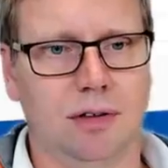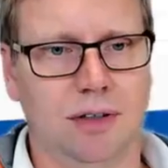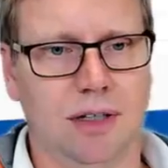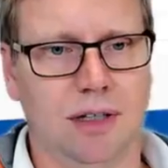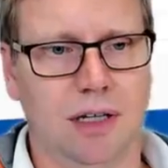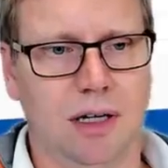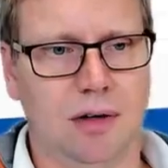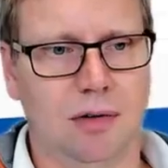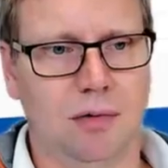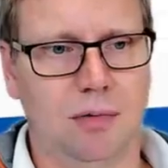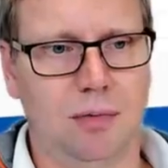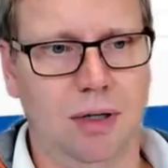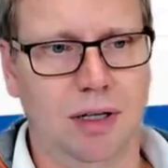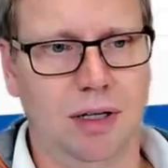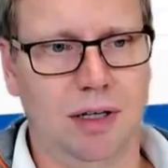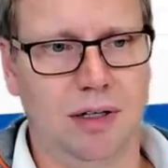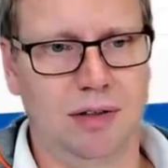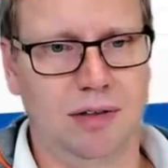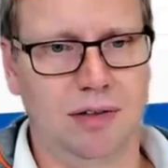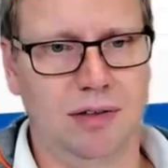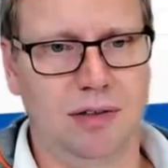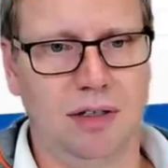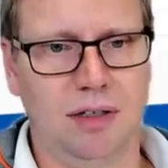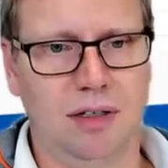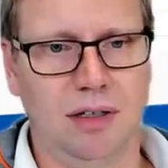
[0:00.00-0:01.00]
now, we can
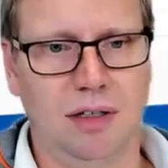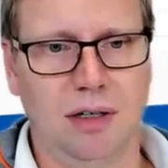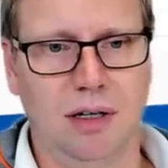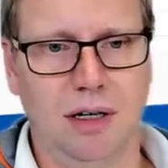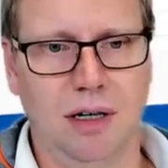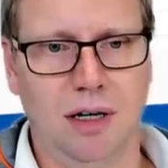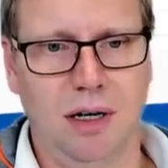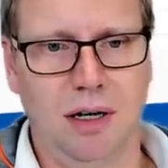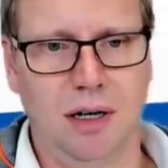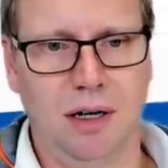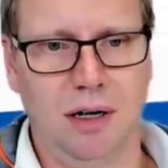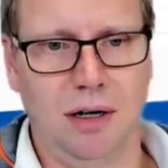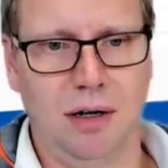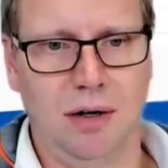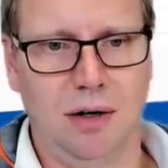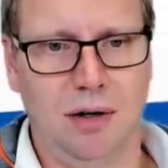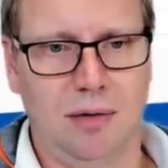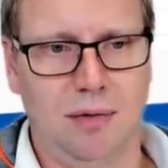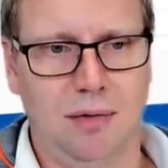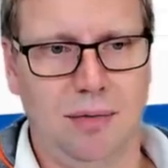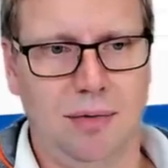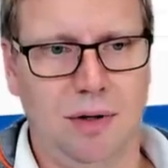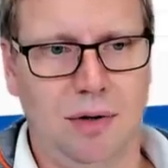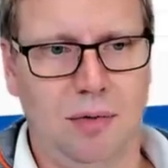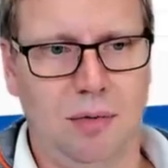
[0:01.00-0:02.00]
see
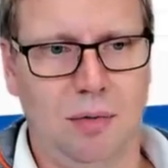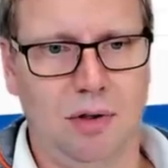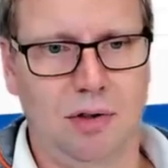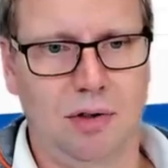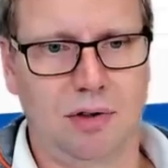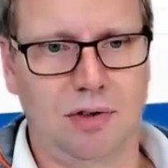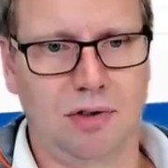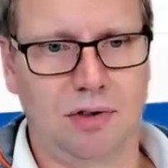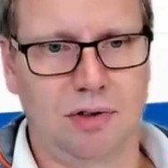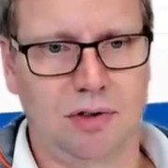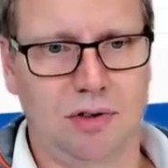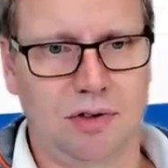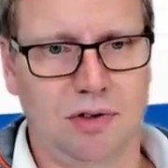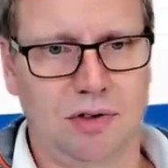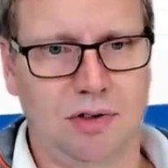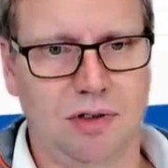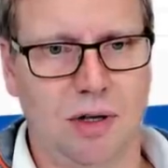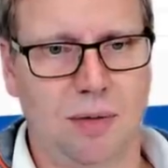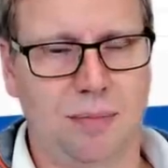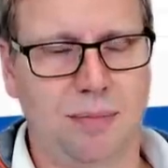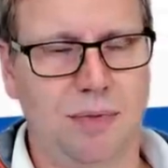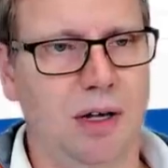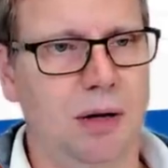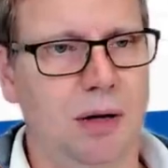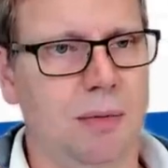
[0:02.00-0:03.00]
there was
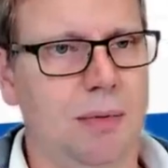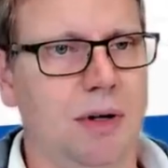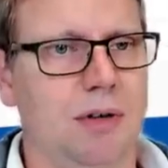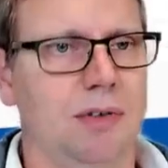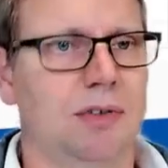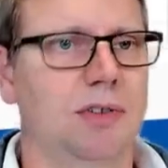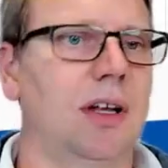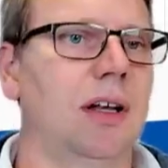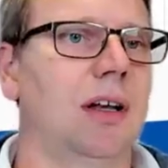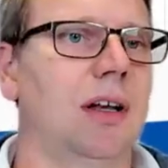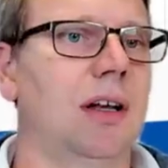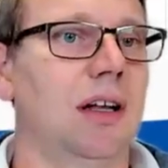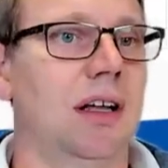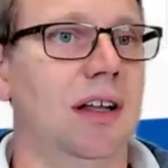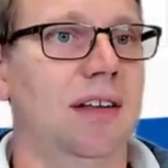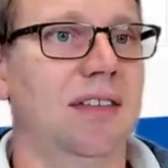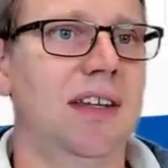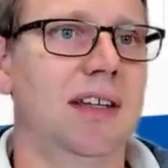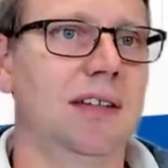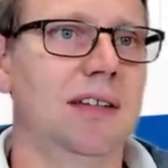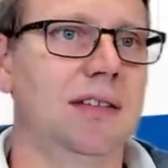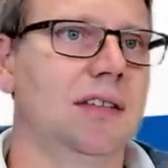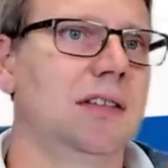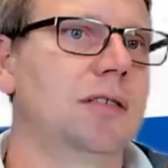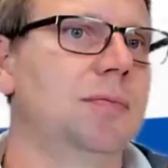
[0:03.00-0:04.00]
something about sending, and
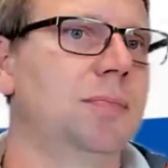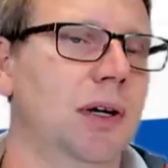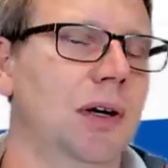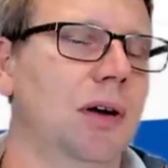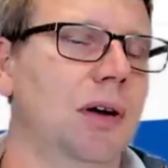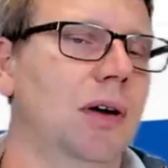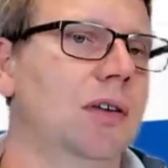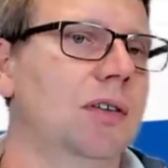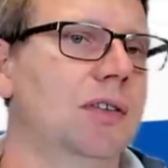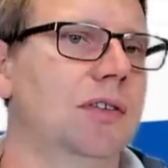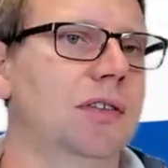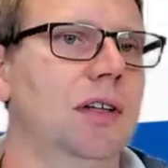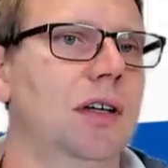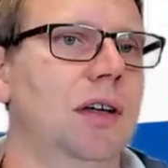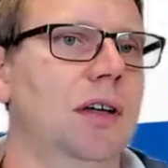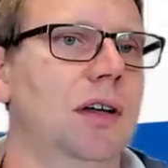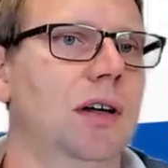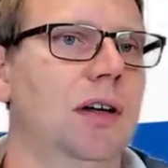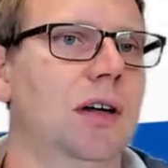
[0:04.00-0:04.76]
this is because the